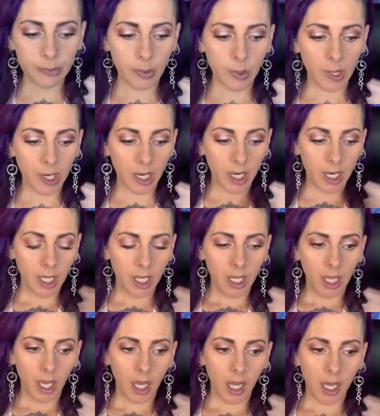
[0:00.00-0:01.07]
for
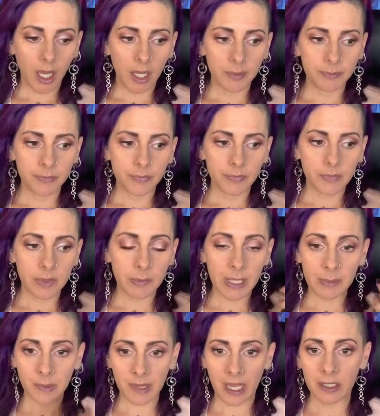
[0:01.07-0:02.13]
um, the
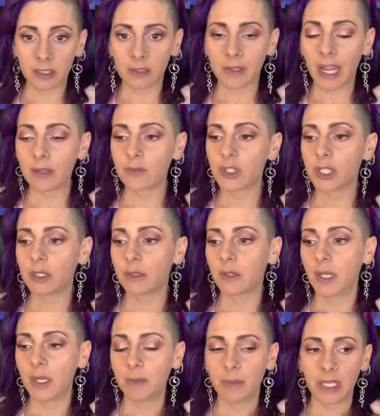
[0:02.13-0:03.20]
people that are around
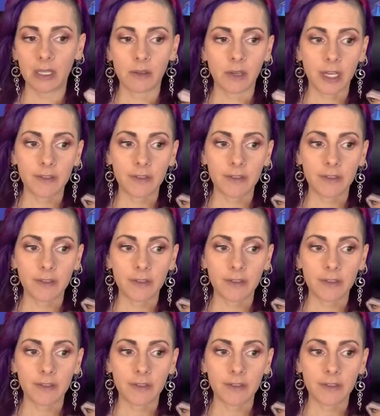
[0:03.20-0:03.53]
you, being